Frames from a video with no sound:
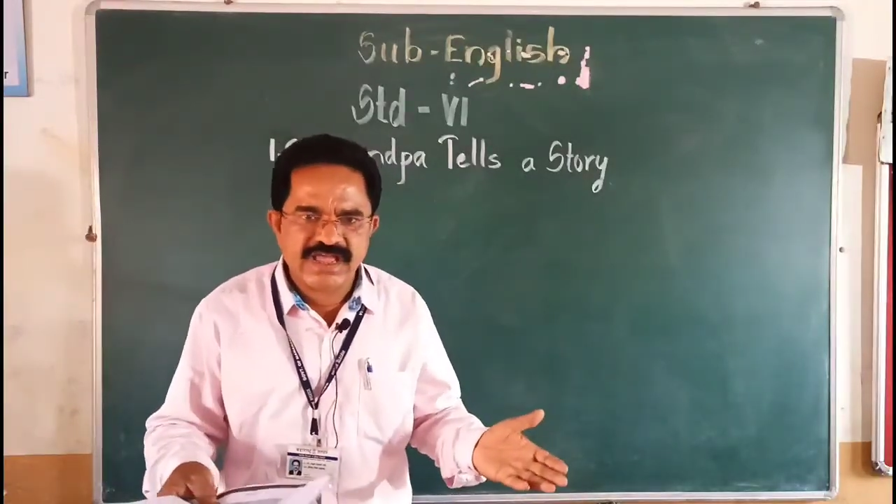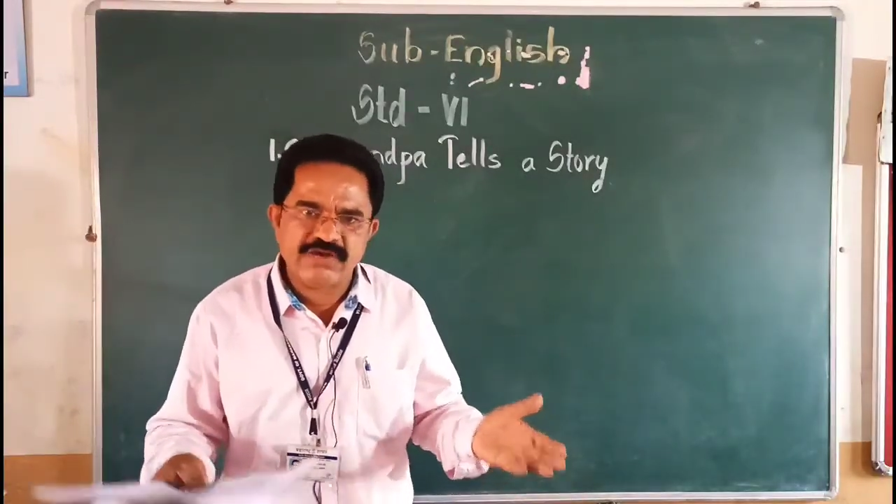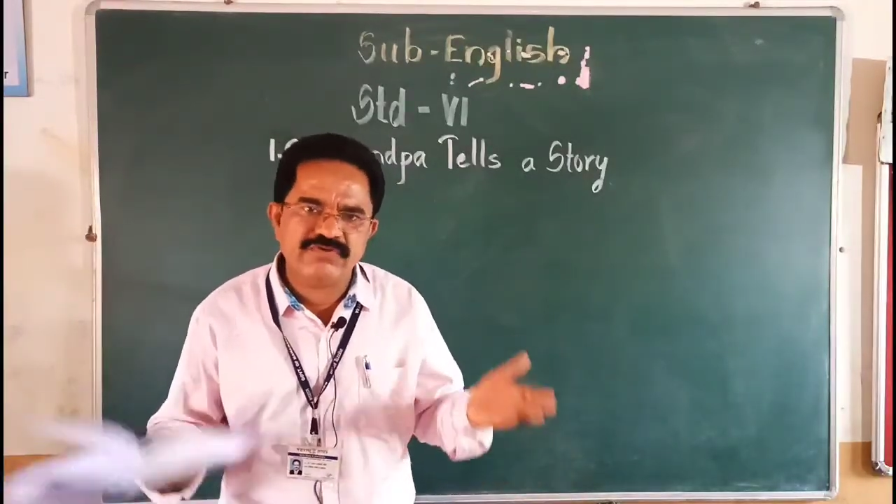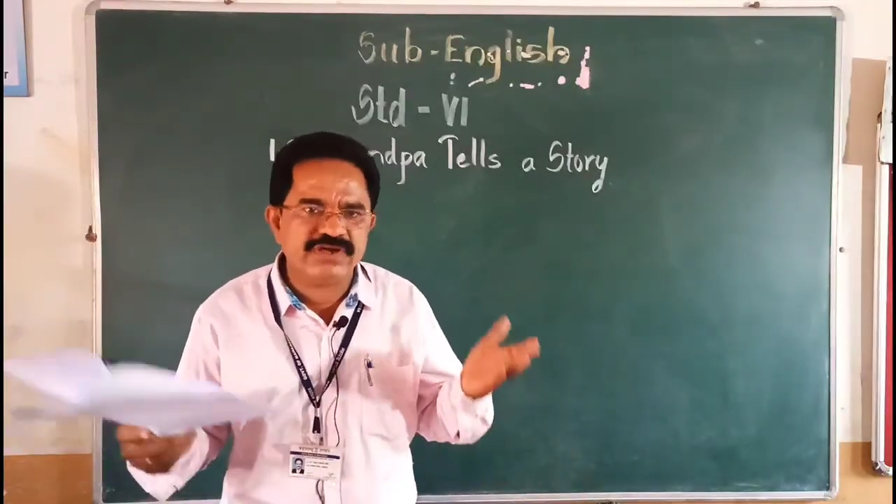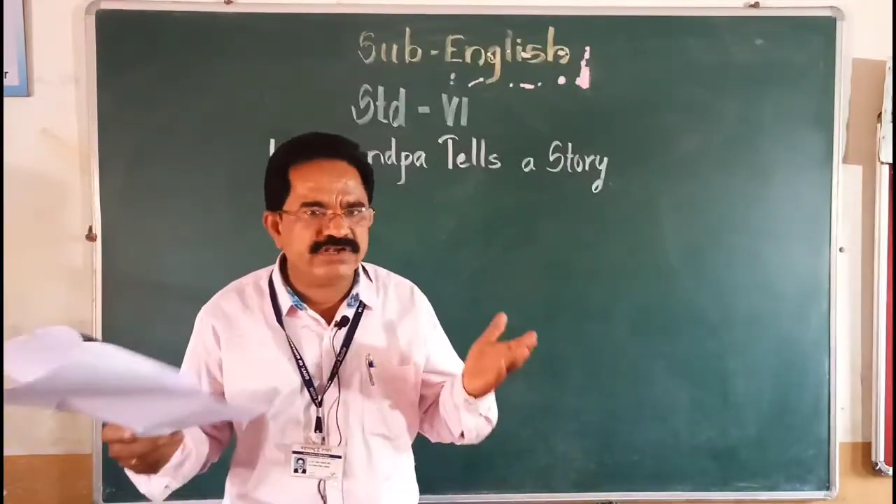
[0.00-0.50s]

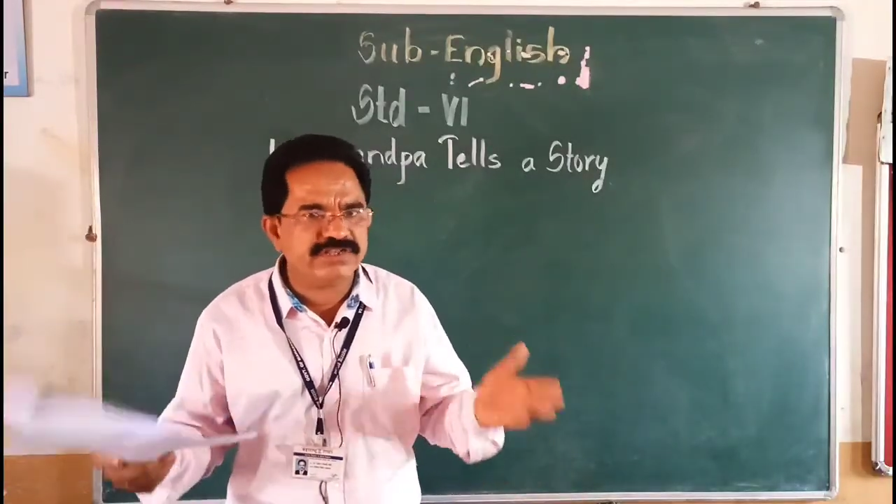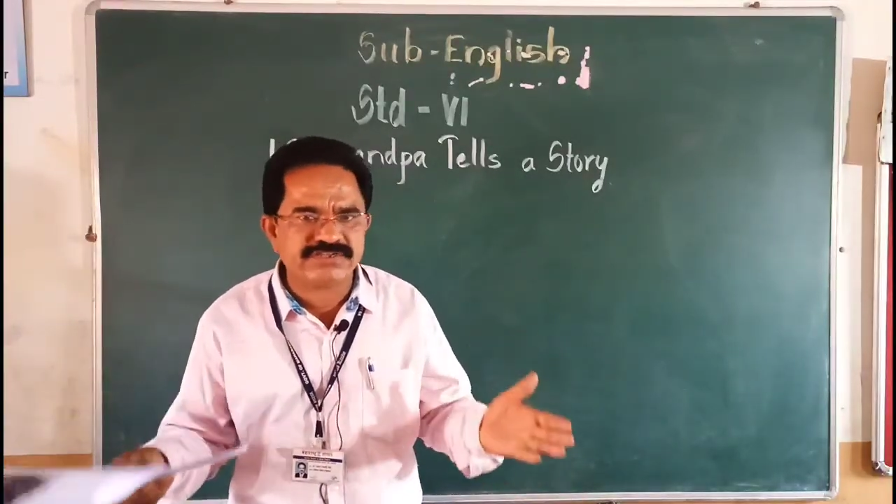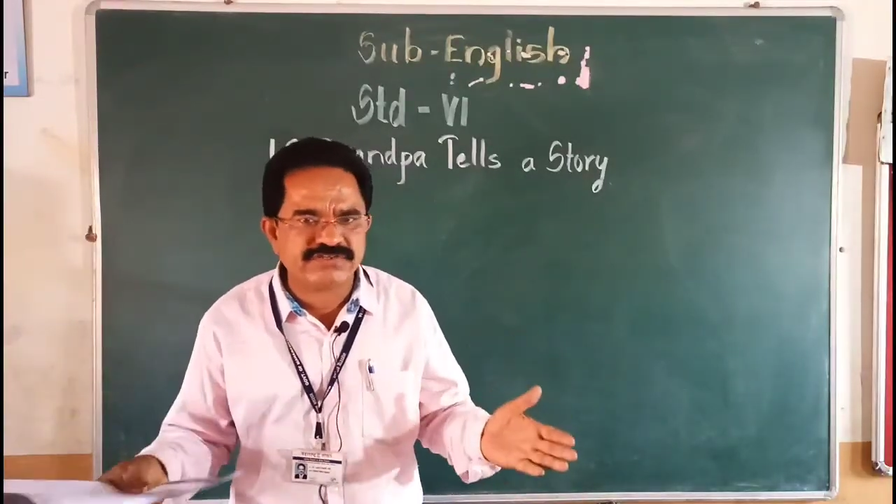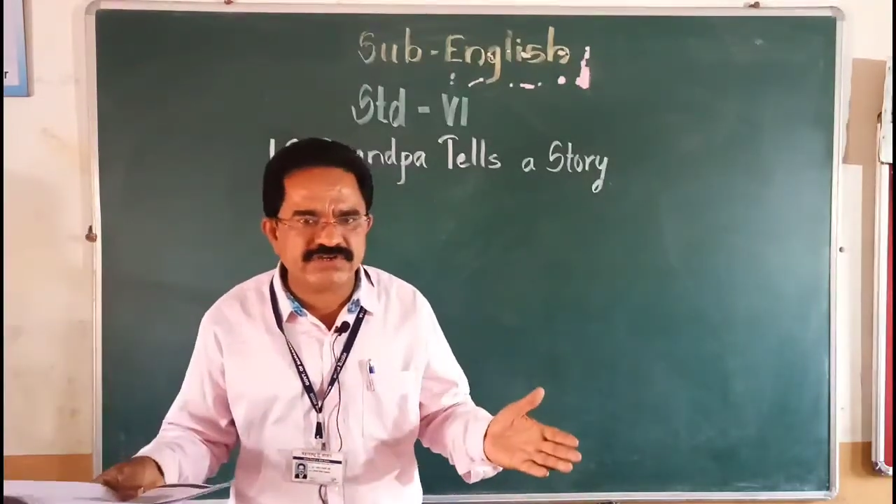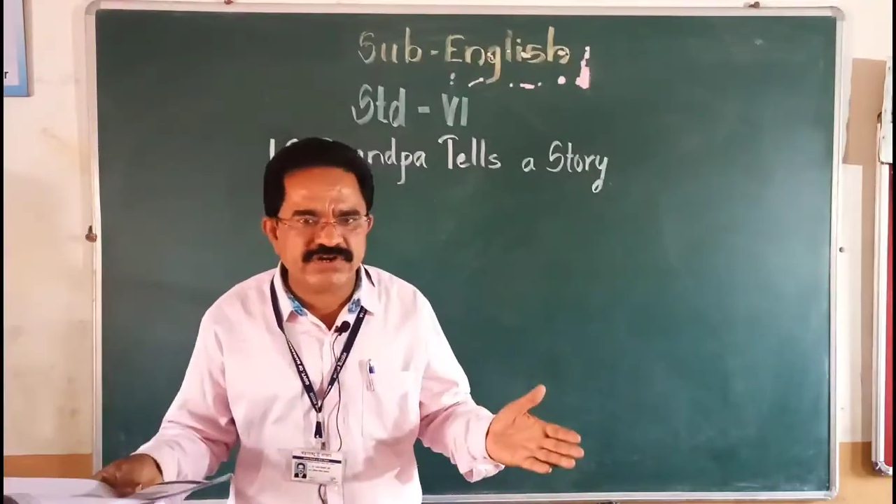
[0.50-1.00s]
Have you
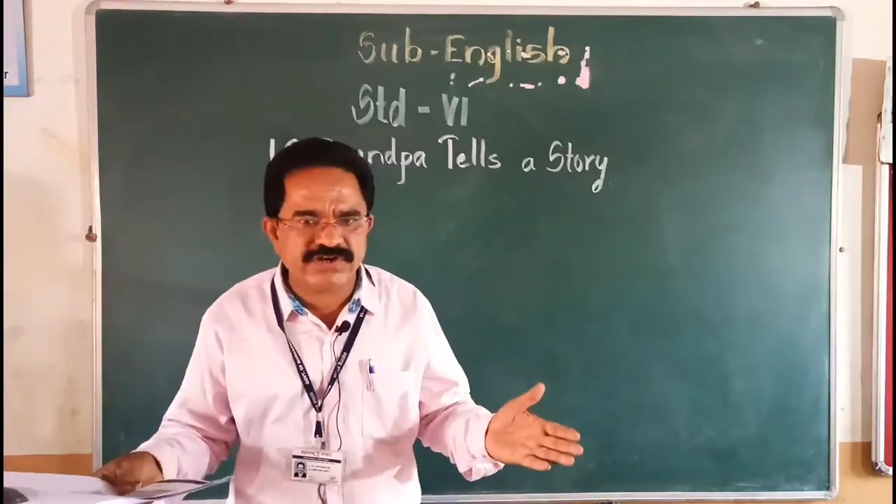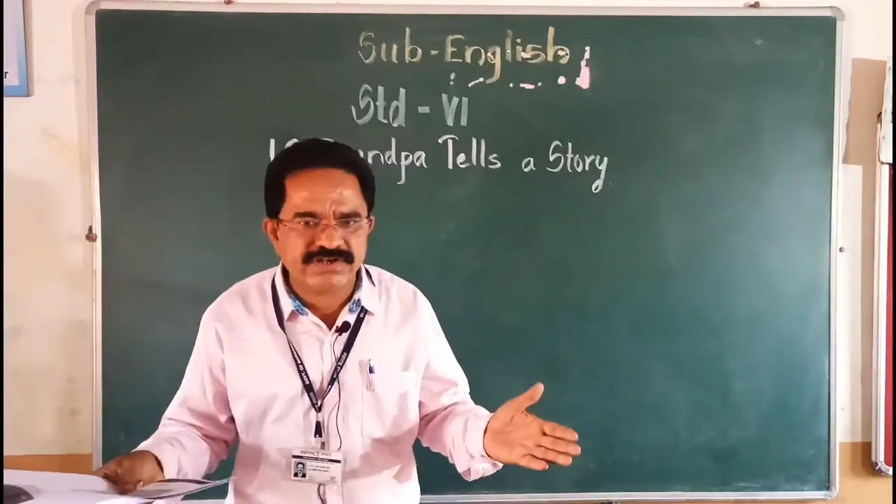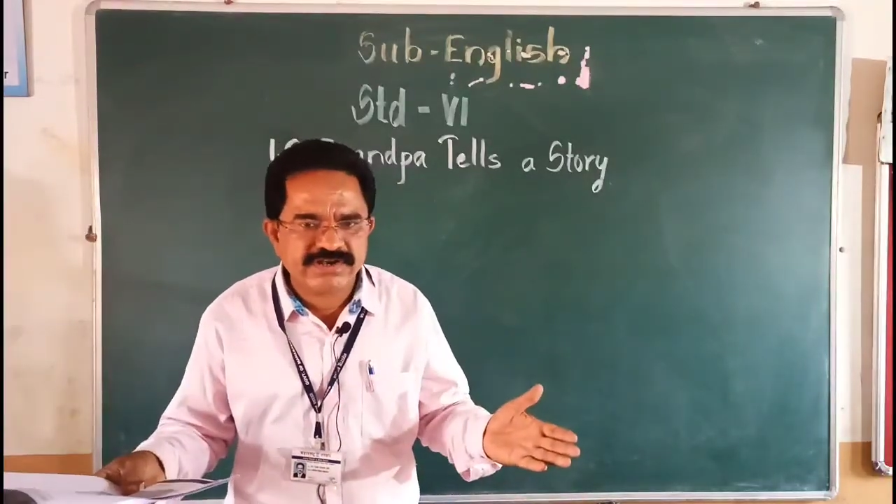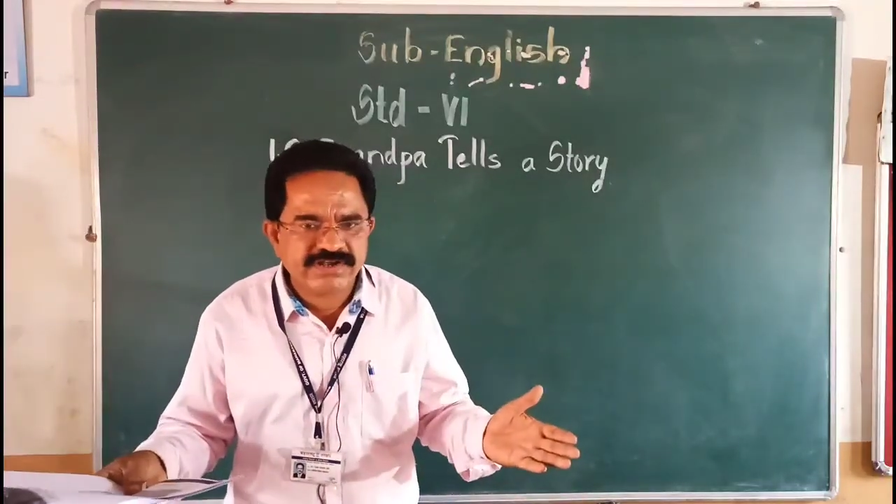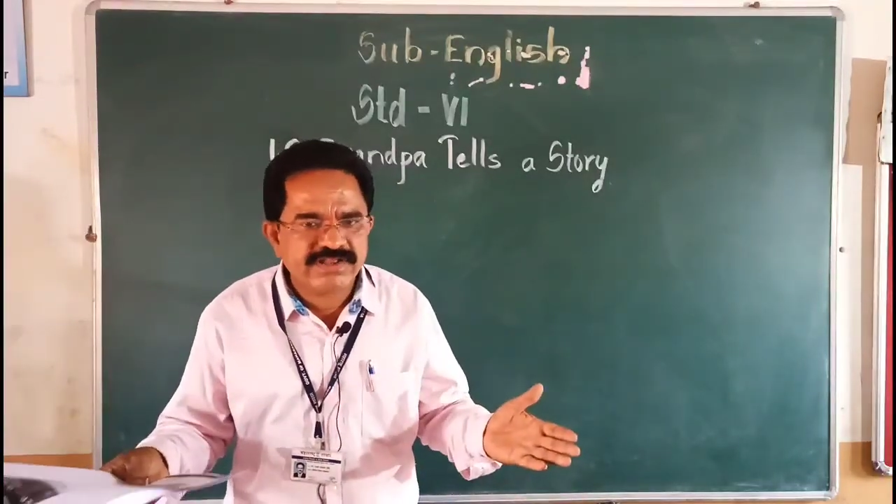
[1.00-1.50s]

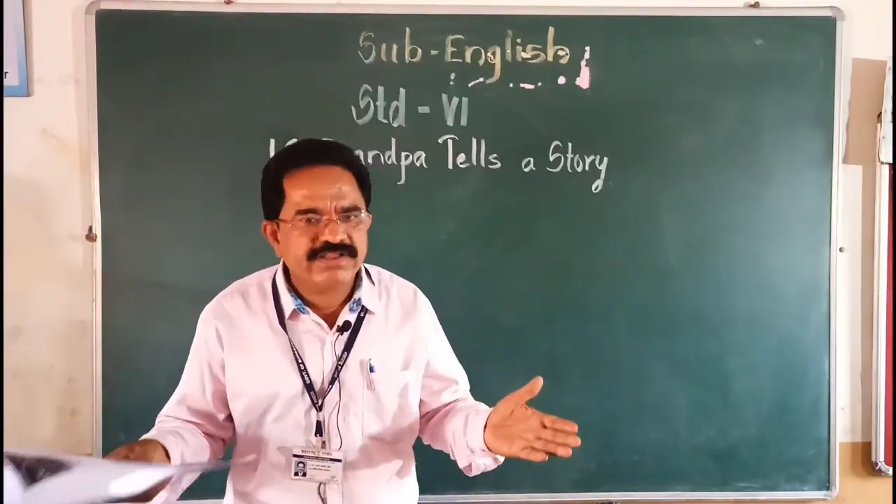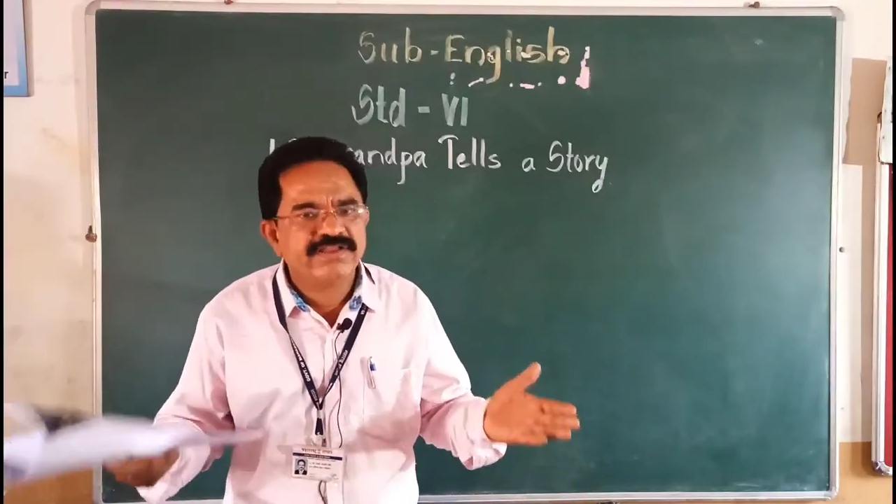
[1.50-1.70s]
understood?